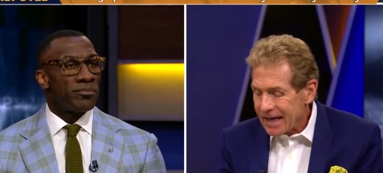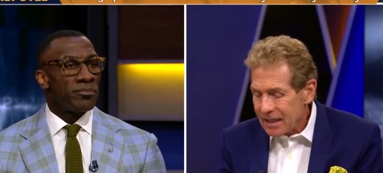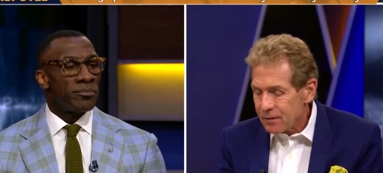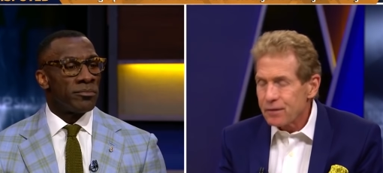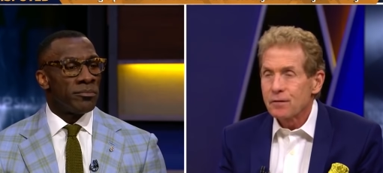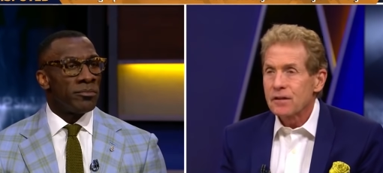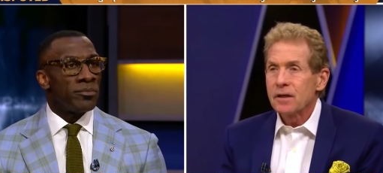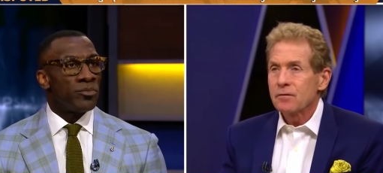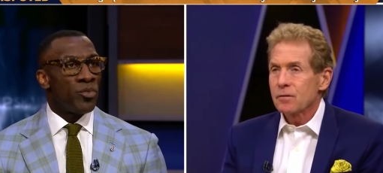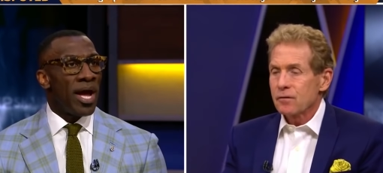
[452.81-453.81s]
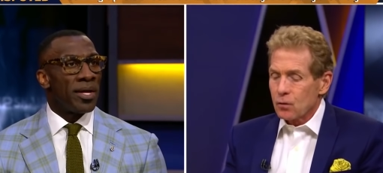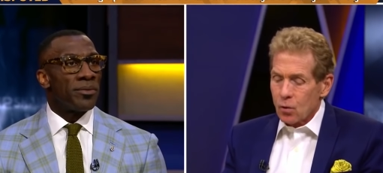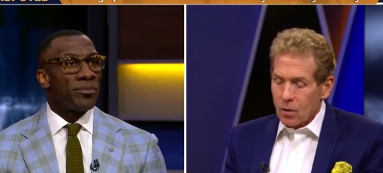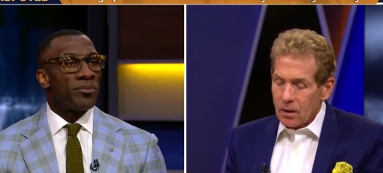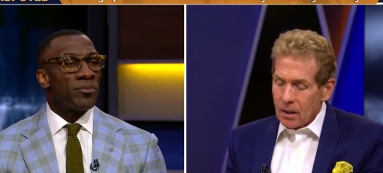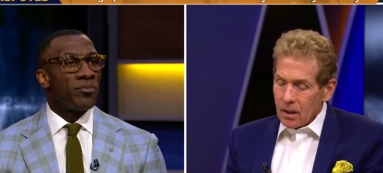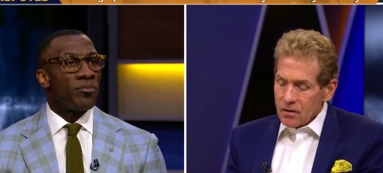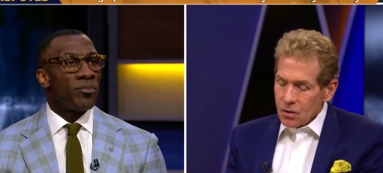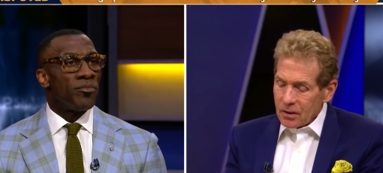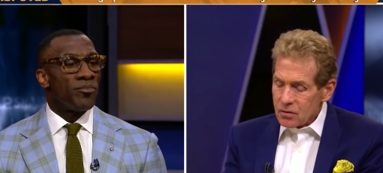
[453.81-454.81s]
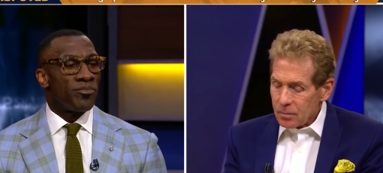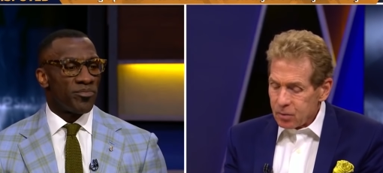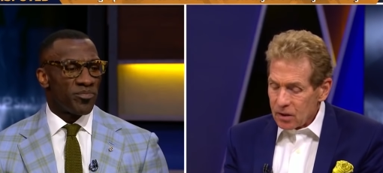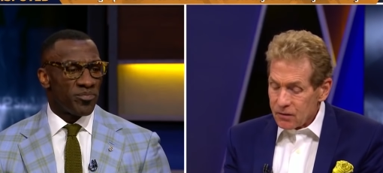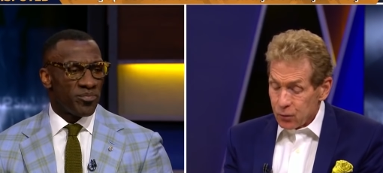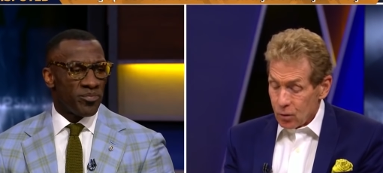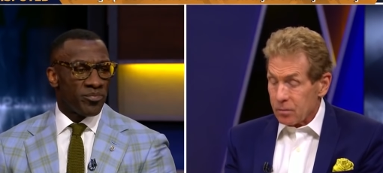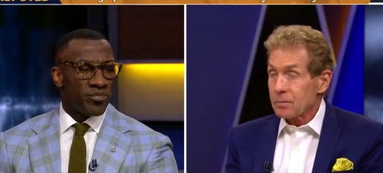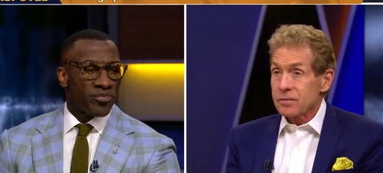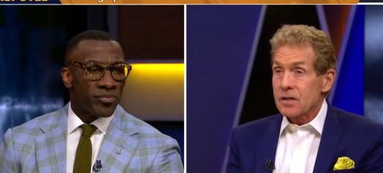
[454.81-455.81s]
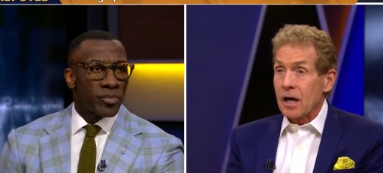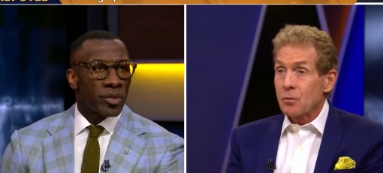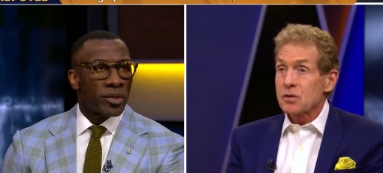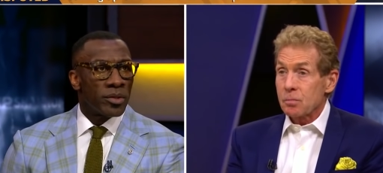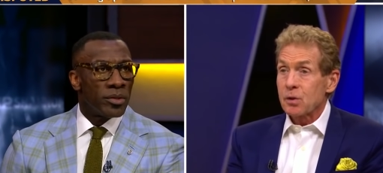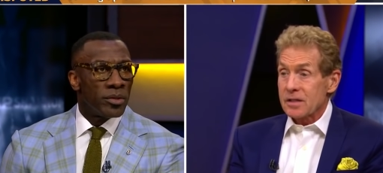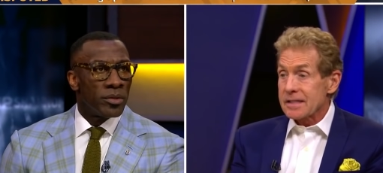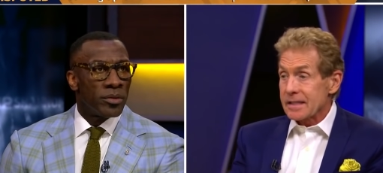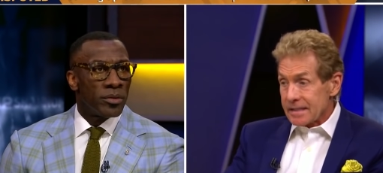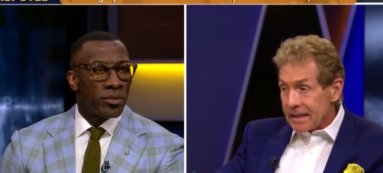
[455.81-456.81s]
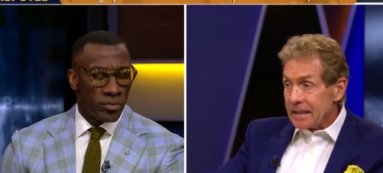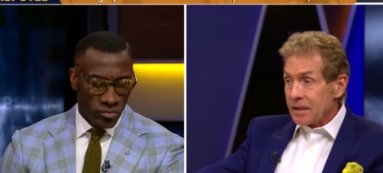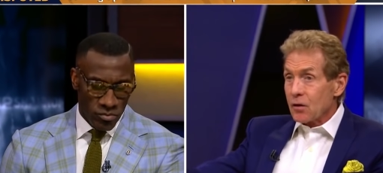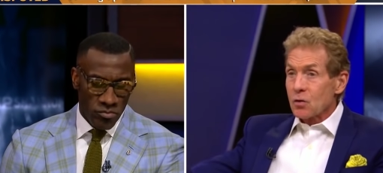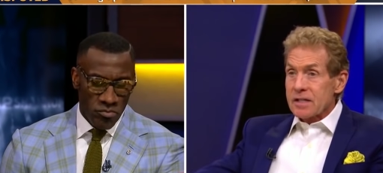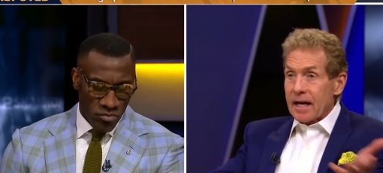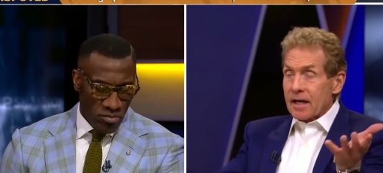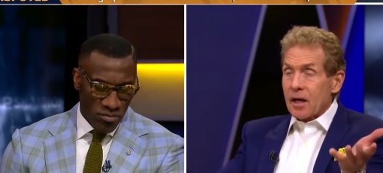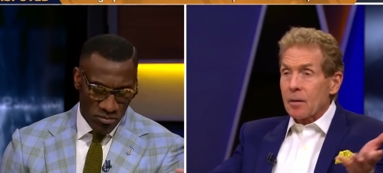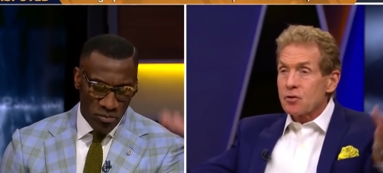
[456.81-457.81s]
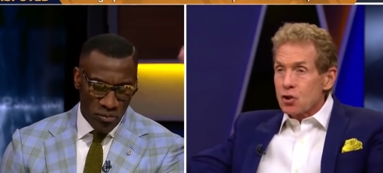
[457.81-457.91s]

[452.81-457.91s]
Speaker 1: 8 of 15 from the floor. So he was a plus 4, but Zion was a plus 16, and those added up